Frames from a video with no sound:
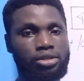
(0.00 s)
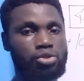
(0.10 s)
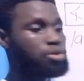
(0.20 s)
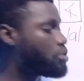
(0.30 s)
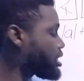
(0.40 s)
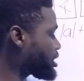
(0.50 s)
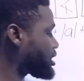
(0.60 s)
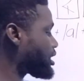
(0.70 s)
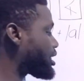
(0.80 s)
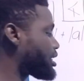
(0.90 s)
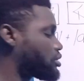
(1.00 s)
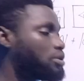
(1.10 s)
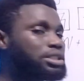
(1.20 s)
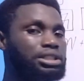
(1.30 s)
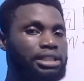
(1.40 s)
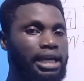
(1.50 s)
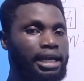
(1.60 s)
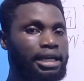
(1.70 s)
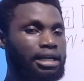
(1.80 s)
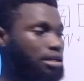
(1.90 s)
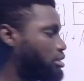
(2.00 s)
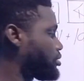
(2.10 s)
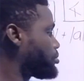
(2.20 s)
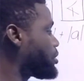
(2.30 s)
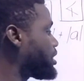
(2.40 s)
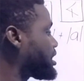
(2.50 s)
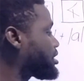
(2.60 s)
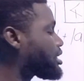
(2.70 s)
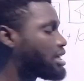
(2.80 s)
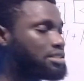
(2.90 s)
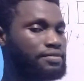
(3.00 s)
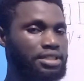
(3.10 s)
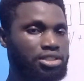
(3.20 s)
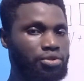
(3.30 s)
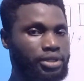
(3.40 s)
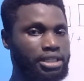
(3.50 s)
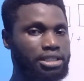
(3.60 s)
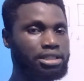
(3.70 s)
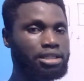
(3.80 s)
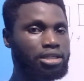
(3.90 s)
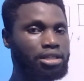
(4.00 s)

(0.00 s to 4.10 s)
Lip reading: So once the child has gotten there, maybe the child has finished reading,